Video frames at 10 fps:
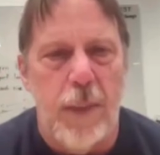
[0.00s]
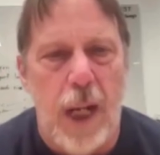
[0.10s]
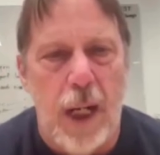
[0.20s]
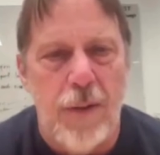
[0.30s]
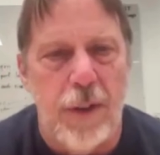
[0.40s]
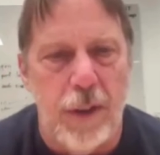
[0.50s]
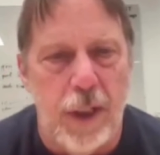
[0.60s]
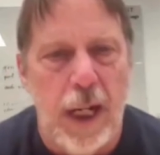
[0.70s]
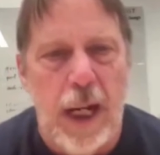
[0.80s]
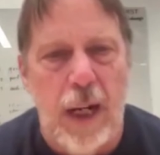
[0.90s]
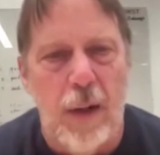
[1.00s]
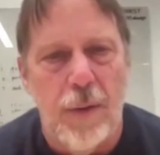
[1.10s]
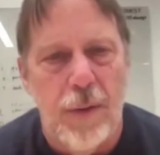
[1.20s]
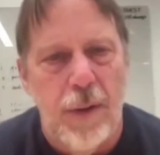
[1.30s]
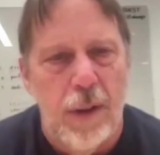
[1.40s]
box in your
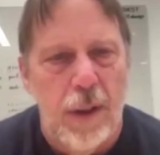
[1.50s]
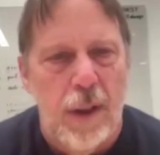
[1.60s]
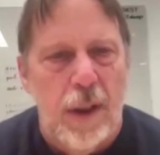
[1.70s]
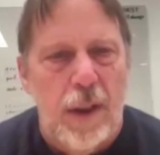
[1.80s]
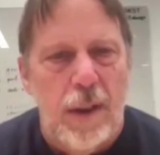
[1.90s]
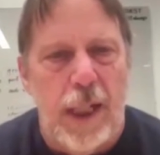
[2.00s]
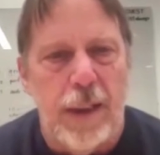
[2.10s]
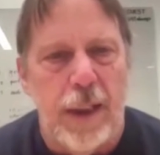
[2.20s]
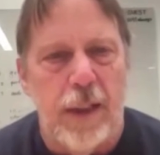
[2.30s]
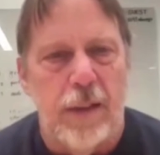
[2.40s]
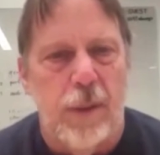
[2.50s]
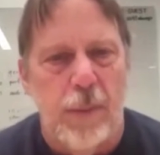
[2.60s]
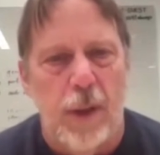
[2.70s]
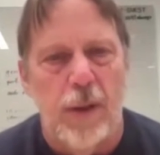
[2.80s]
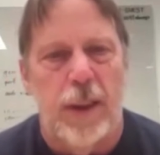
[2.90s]
house that they could
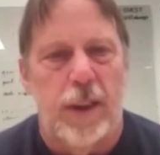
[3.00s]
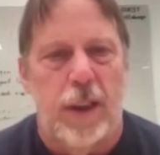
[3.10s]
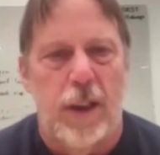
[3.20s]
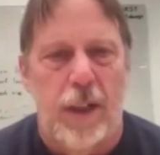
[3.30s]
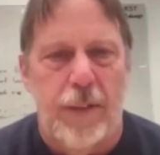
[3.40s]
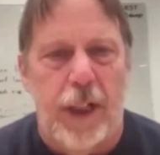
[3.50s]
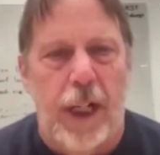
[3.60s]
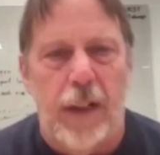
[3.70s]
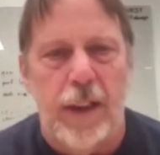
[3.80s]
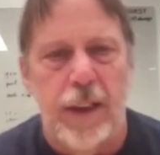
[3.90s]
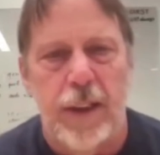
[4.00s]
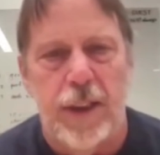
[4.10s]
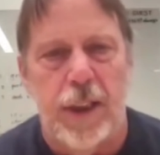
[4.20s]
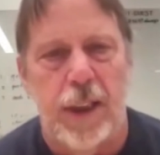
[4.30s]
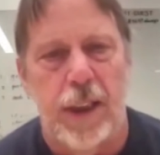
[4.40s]
remotely turn off your air
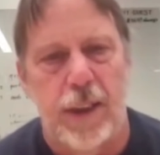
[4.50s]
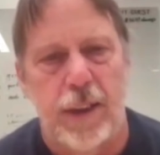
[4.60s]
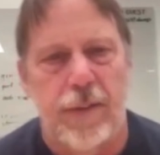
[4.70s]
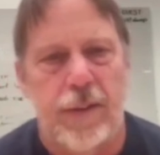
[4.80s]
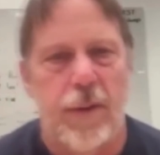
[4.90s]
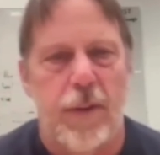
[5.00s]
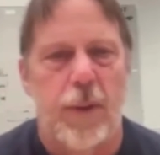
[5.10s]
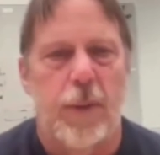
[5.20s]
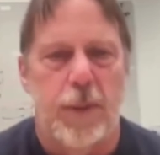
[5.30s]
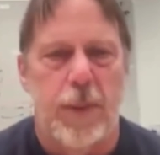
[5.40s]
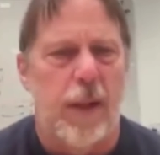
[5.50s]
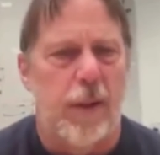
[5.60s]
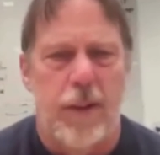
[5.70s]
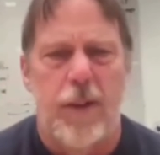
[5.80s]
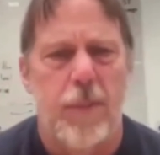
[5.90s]
conditioning if there was too much power.
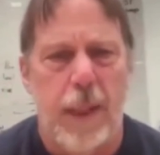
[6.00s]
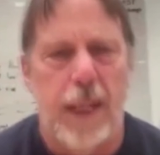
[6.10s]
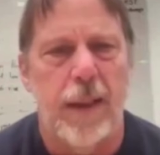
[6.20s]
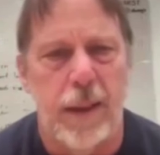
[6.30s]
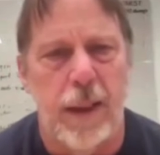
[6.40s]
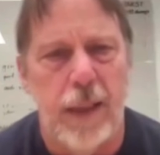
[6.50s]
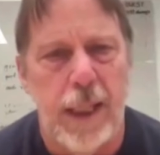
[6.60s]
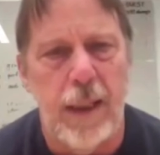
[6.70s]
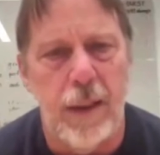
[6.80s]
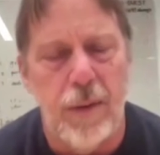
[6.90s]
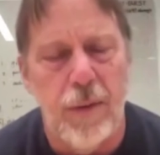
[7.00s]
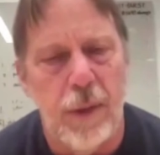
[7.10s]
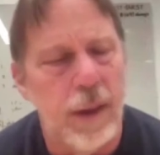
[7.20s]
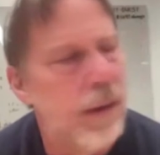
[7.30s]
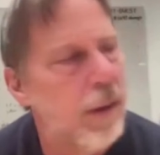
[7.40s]
This is back in the 80s,
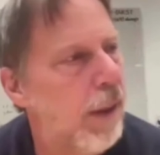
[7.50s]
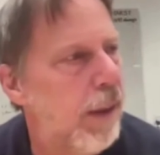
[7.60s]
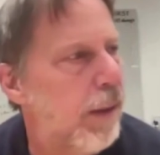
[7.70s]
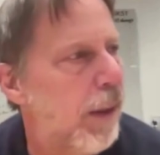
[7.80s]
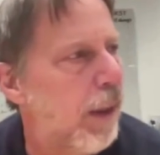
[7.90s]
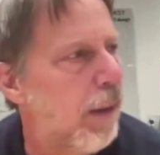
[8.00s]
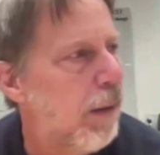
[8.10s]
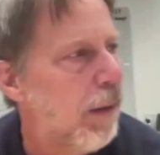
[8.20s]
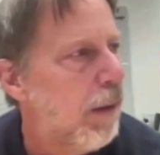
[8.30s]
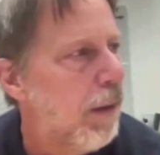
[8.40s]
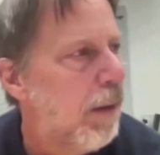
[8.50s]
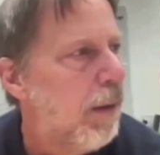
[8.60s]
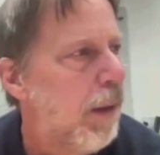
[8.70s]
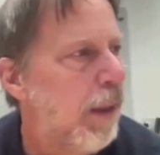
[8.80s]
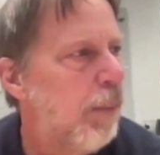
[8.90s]
right?
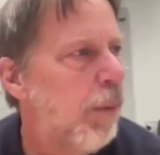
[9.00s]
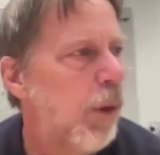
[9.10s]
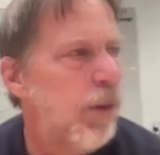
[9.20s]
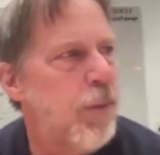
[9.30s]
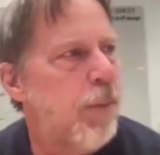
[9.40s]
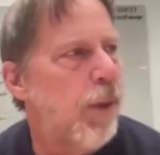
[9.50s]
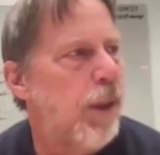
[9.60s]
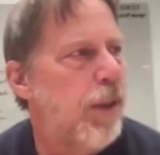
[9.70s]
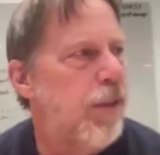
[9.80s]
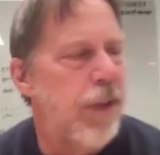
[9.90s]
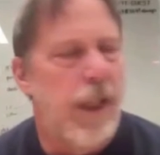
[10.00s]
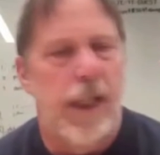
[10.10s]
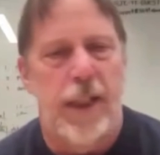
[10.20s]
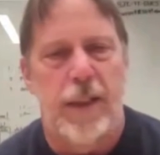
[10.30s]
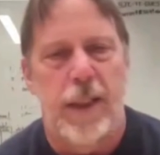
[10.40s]
And the board was poorly
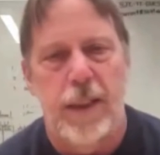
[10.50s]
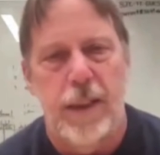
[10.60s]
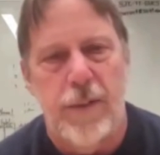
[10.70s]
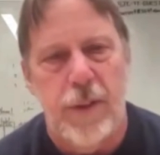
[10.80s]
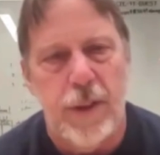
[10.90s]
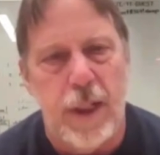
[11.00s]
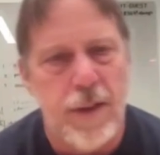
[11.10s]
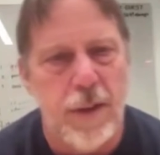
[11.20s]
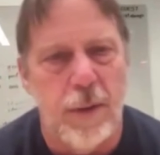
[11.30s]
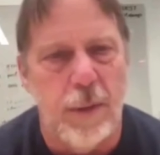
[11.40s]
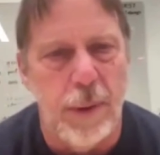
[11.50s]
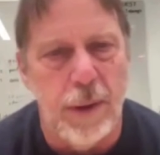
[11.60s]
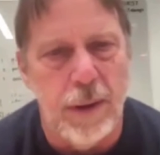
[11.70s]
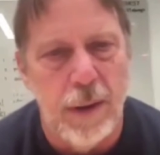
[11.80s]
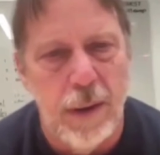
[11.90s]
designed. They didn't have good test
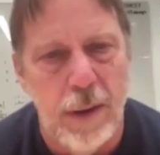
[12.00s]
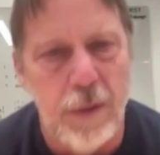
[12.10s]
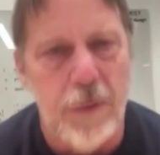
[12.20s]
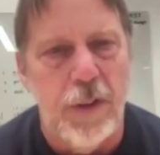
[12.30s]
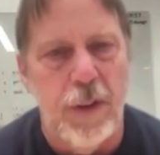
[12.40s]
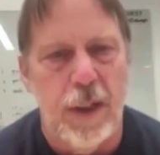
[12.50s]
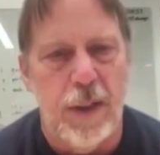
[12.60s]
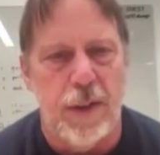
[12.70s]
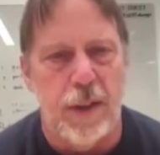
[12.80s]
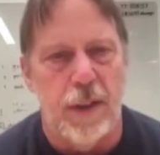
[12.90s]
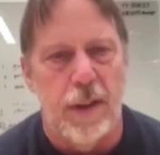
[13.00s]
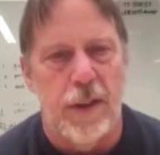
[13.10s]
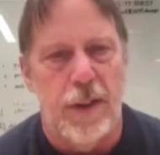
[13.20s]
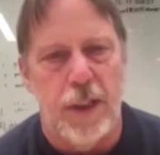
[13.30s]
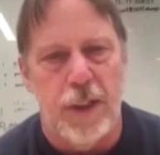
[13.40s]
equipment. It was viewed as a
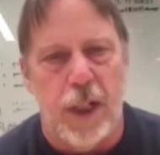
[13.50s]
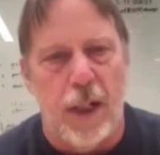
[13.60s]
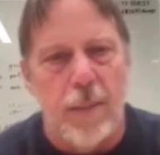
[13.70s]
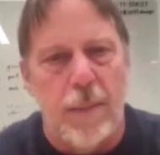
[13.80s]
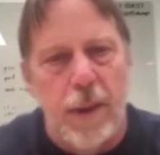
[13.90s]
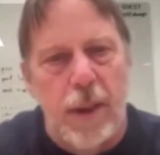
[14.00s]
shit job.